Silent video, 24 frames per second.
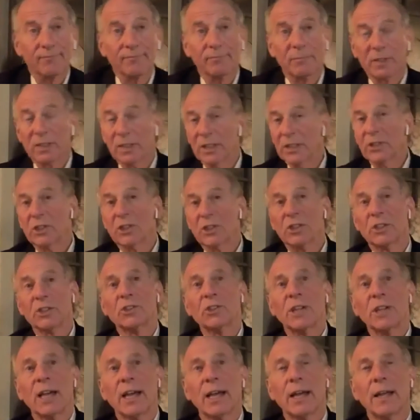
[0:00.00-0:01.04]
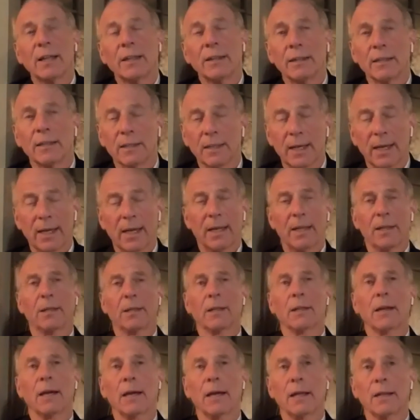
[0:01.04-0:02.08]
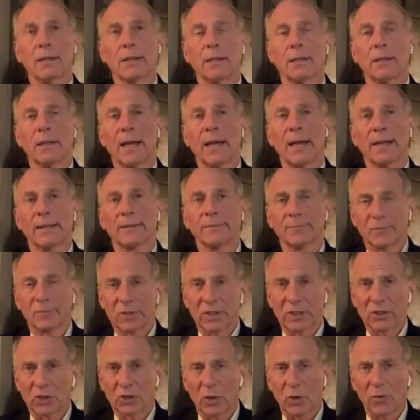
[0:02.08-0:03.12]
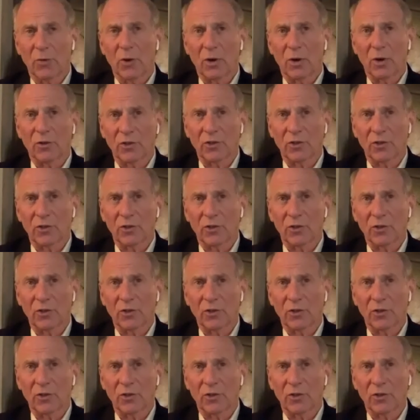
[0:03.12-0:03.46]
militias, and the like, and so forth.